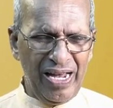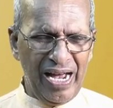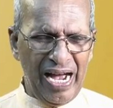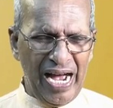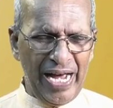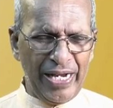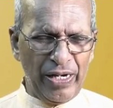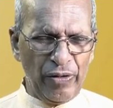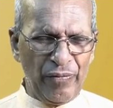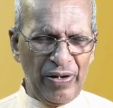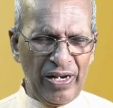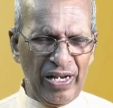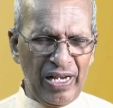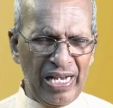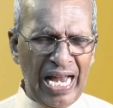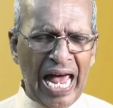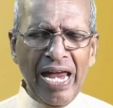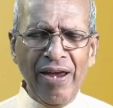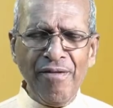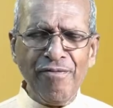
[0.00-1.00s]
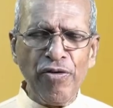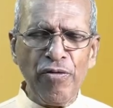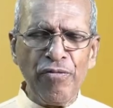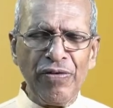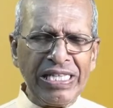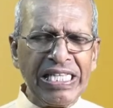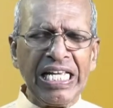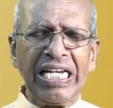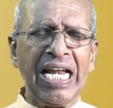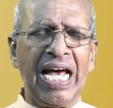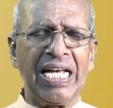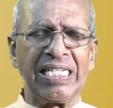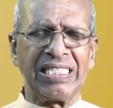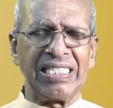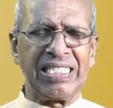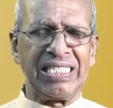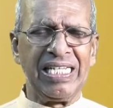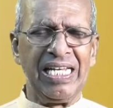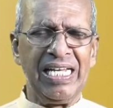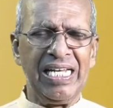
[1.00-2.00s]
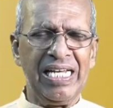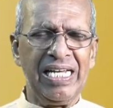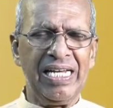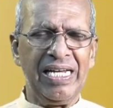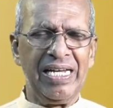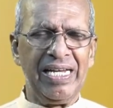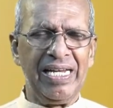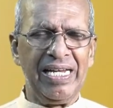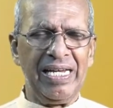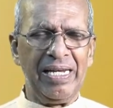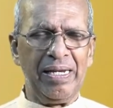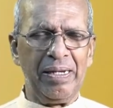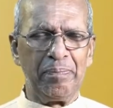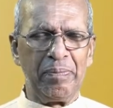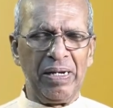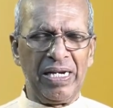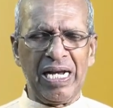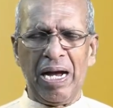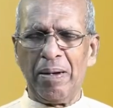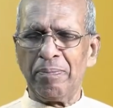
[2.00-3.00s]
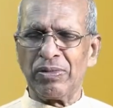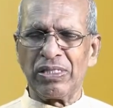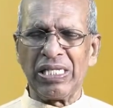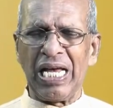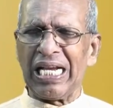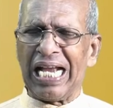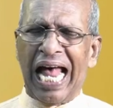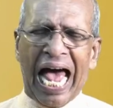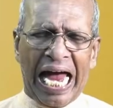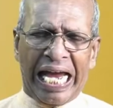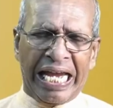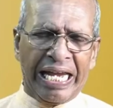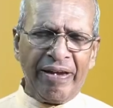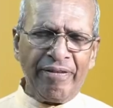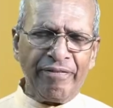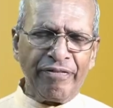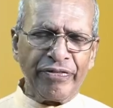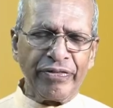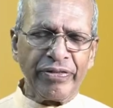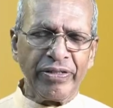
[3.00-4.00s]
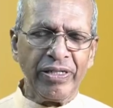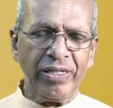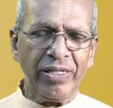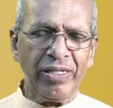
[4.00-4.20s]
And when life within us becomes alive,